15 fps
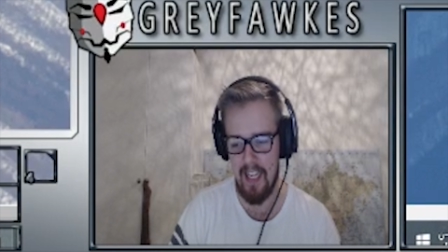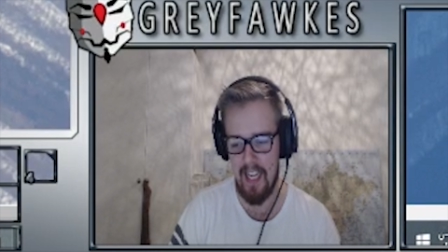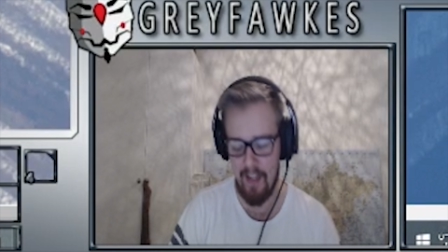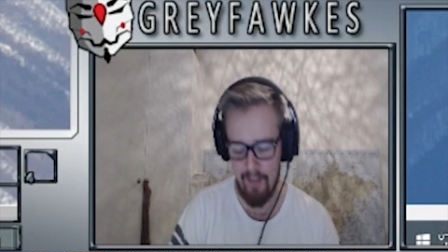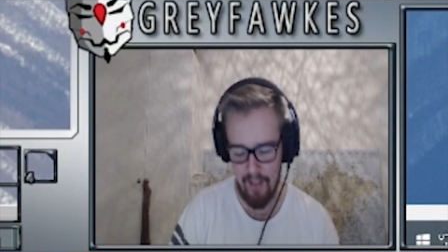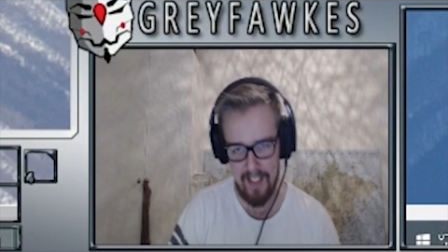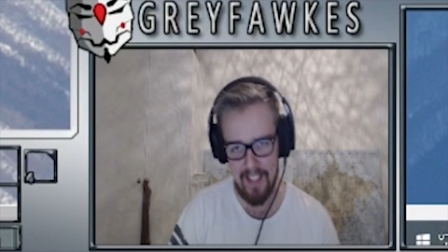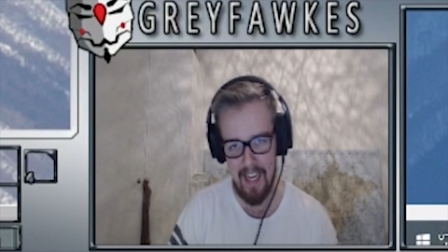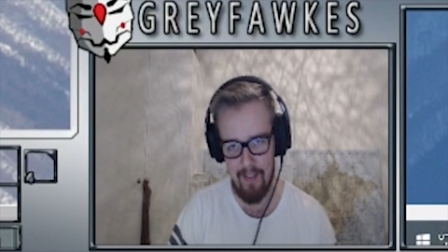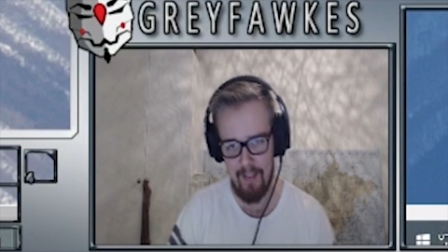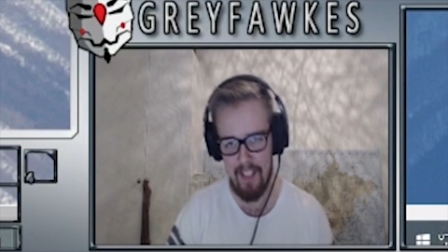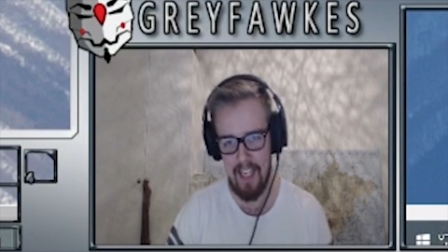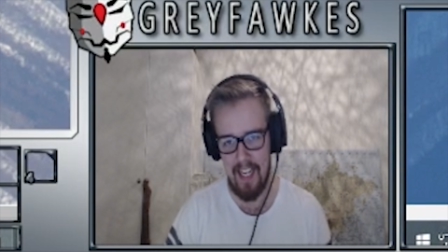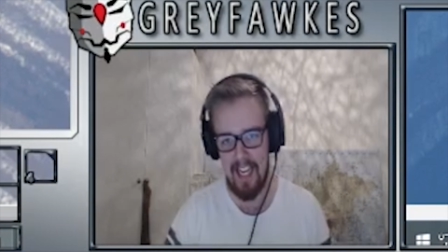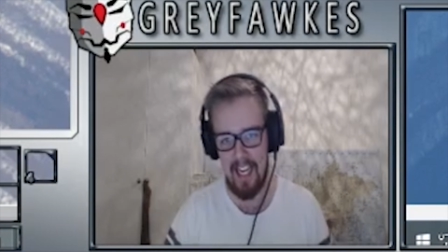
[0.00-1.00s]
every
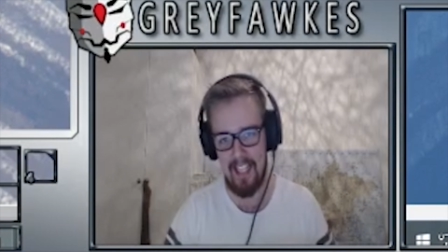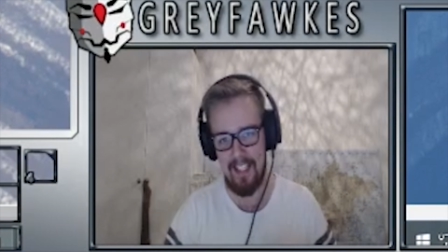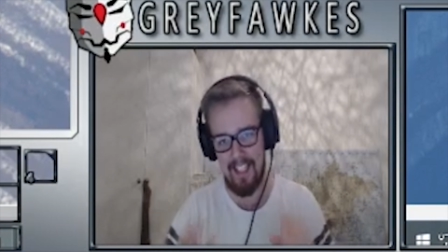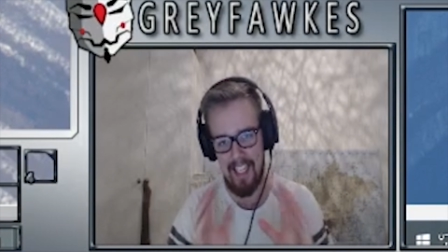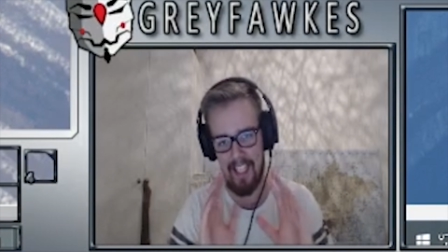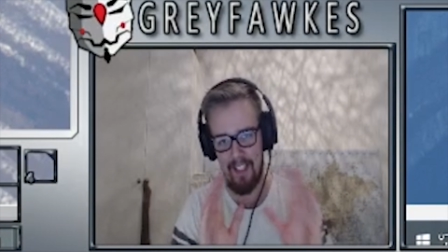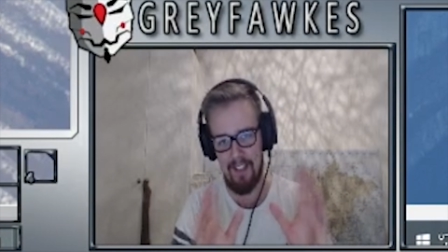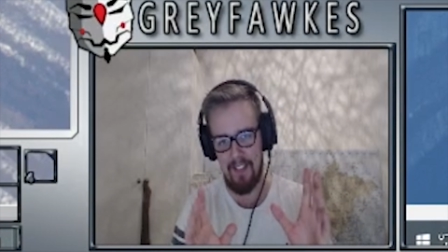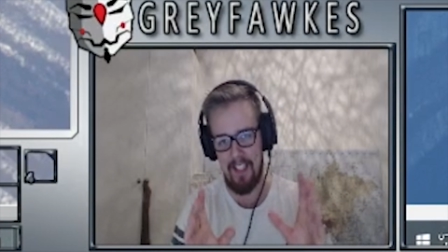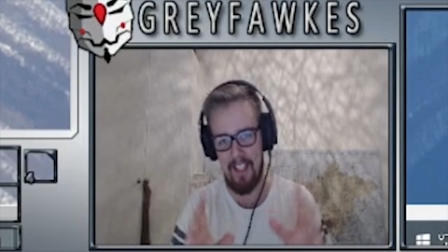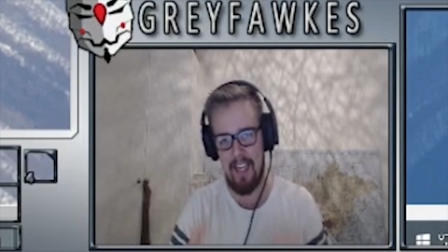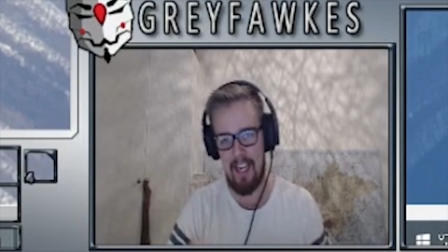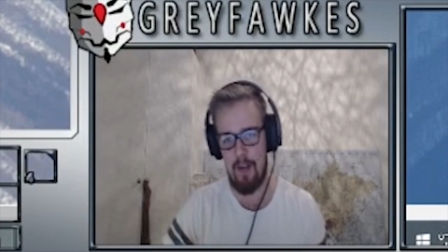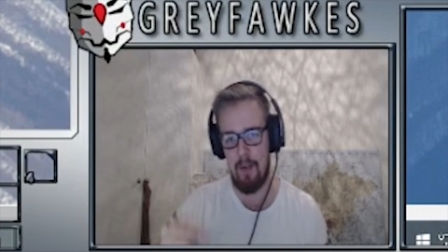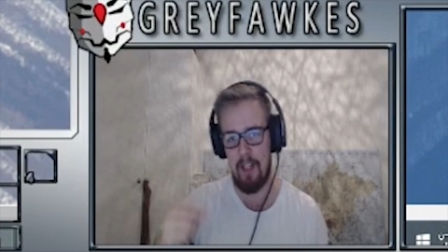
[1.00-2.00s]
every day at the end of the
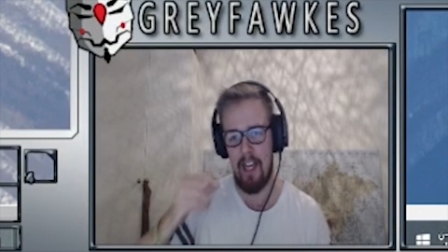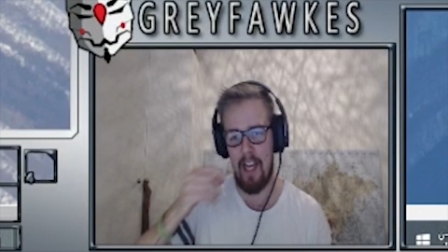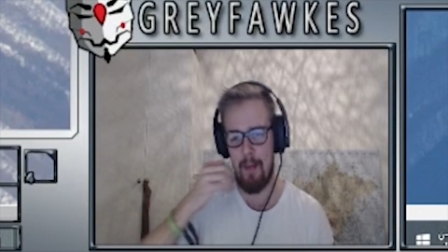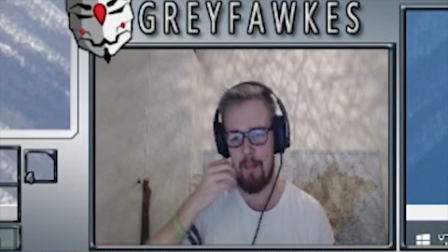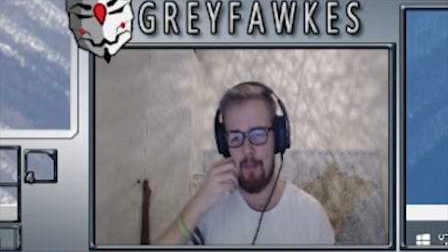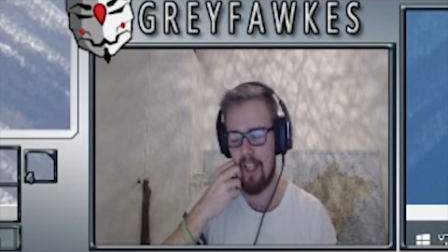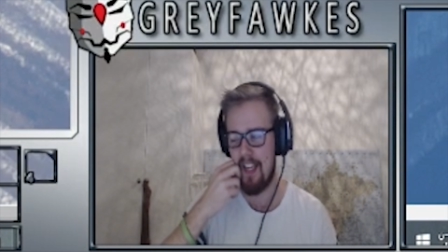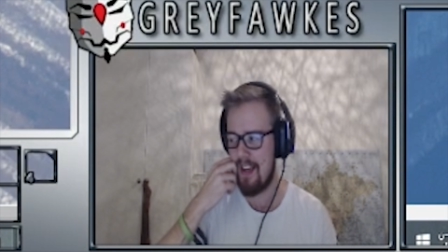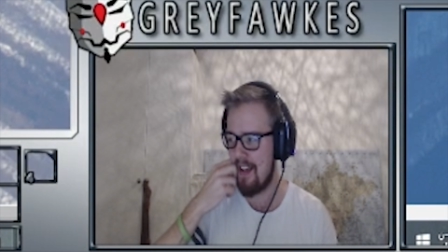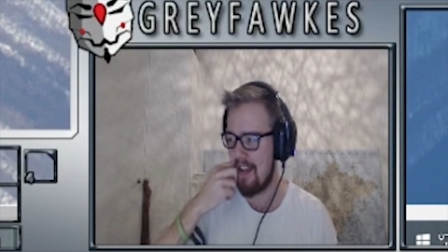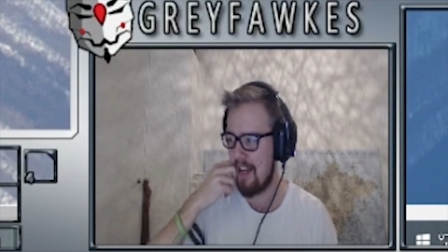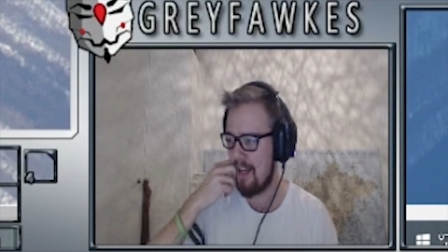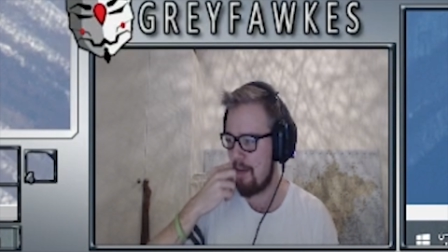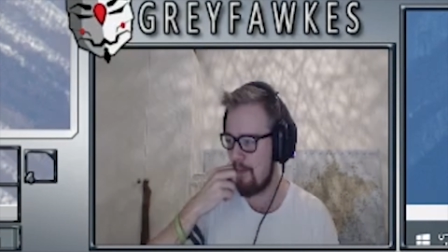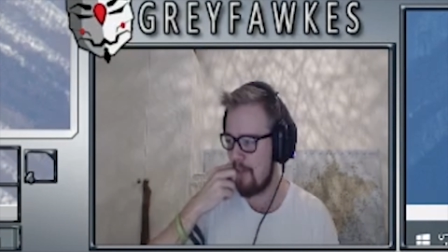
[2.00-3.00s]
day when I'm
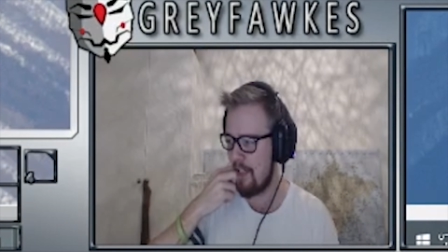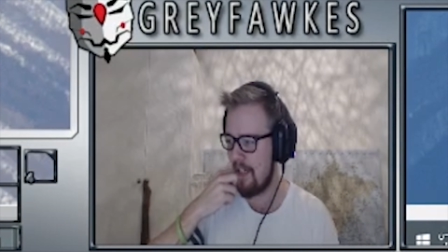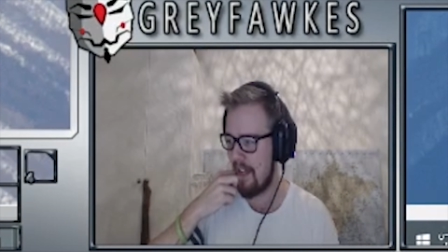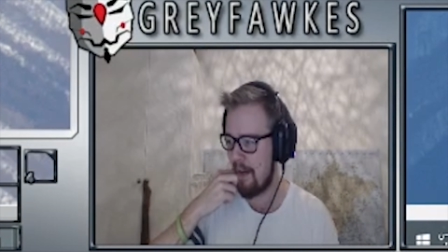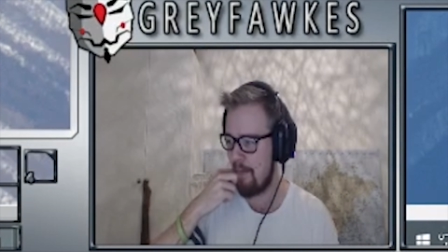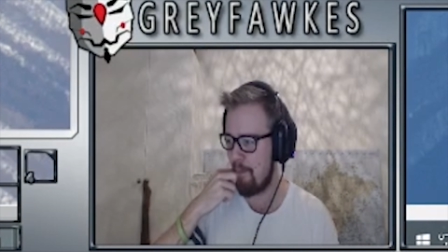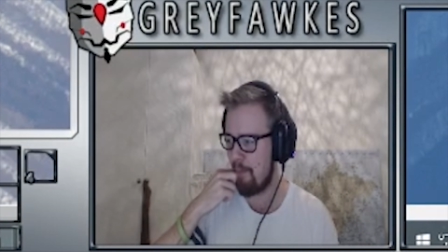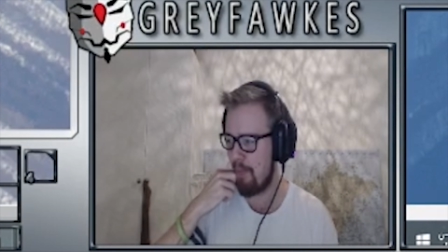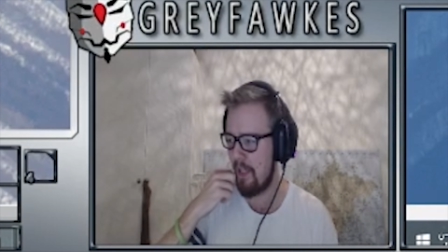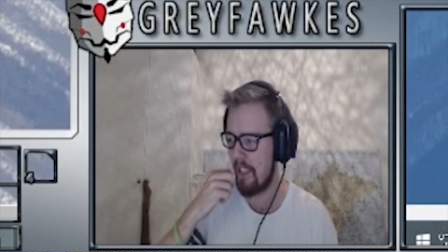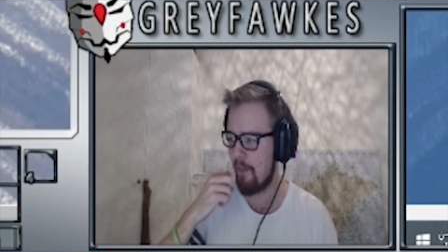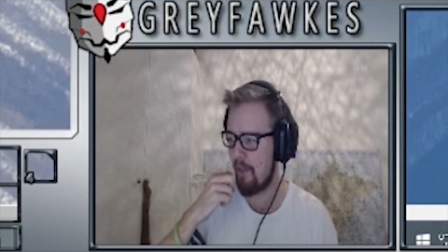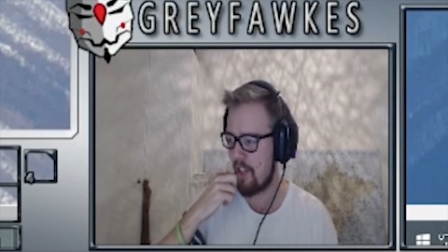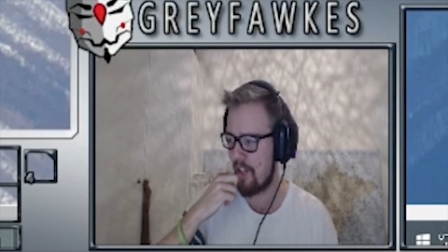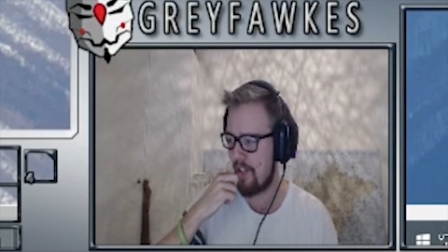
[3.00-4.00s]
uh, I'm uh, I'm
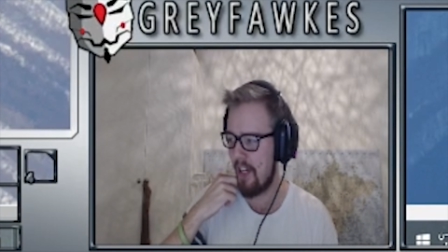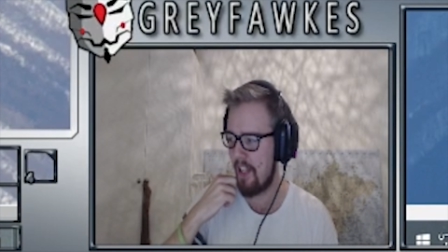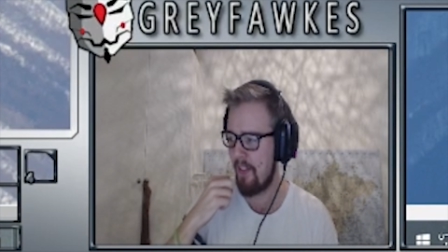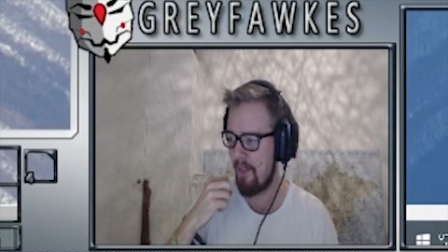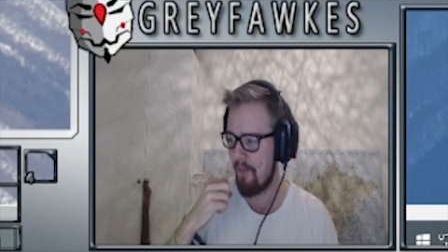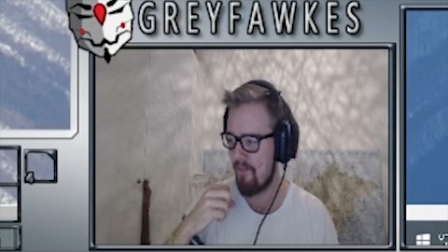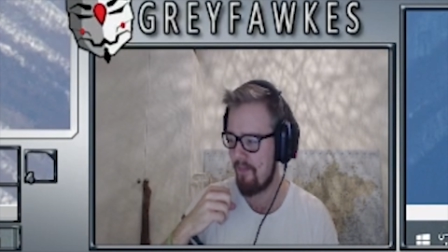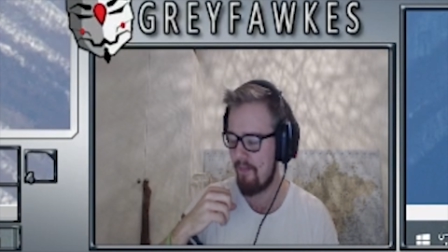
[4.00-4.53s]
pretty much done,